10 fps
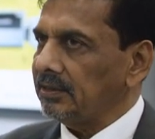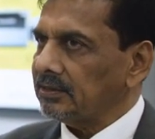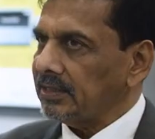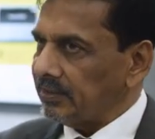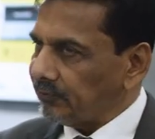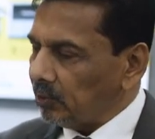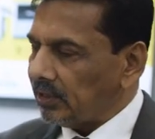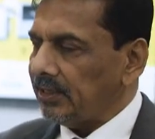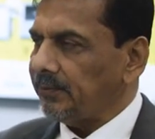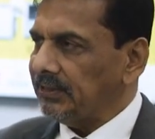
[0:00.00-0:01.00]
Say the full
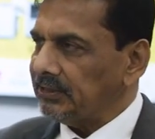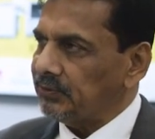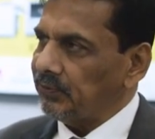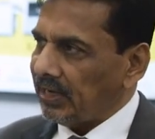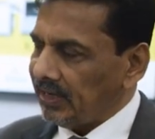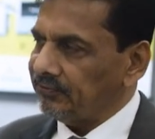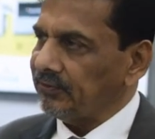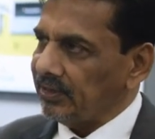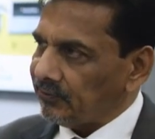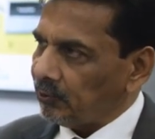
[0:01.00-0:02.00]
color presses, we have
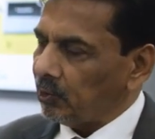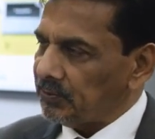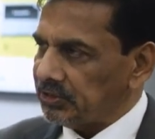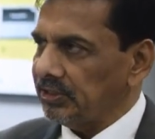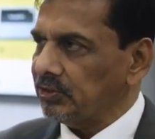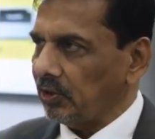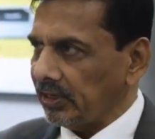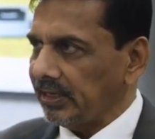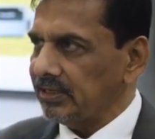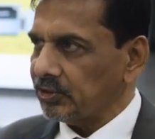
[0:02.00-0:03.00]
4 machines
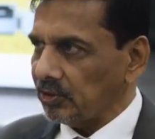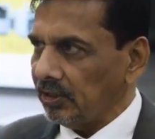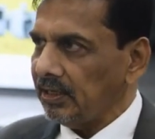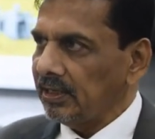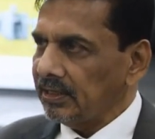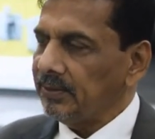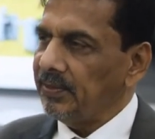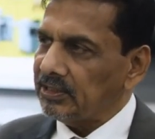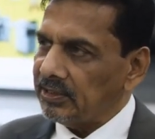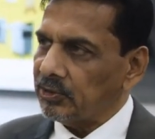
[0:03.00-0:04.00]
already installed. The
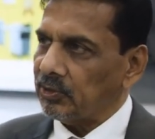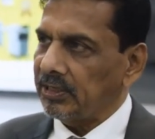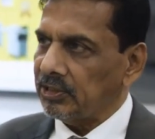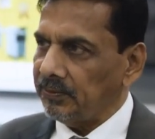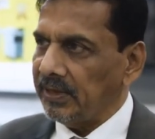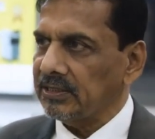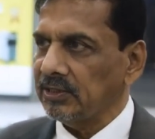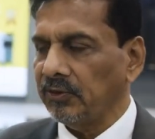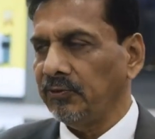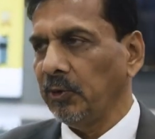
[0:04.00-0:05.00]
major installation base is of